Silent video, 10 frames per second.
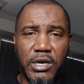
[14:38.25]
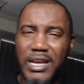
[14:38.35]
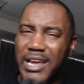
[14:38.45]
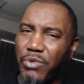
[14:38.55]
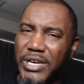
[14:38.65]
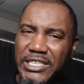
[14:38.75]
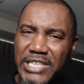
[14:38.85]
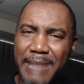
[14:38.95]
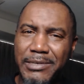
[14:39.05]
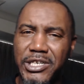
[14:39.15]
And when he
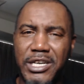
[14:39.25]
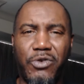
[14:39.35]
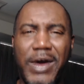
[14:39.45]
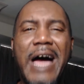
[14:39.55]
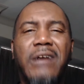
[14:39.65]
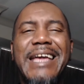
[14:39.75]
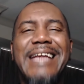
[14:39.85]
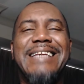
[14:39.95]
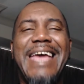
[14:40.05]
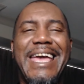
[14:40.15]
slammed him to the ground, that
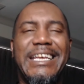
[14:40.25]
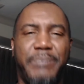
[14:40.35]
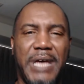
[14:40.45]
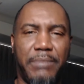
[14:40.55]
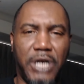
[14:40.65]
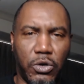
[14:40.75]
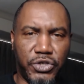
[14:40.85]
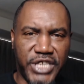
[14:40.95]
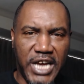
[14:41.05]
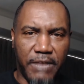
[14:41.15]
dazed Pueblo
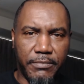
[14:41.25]
some.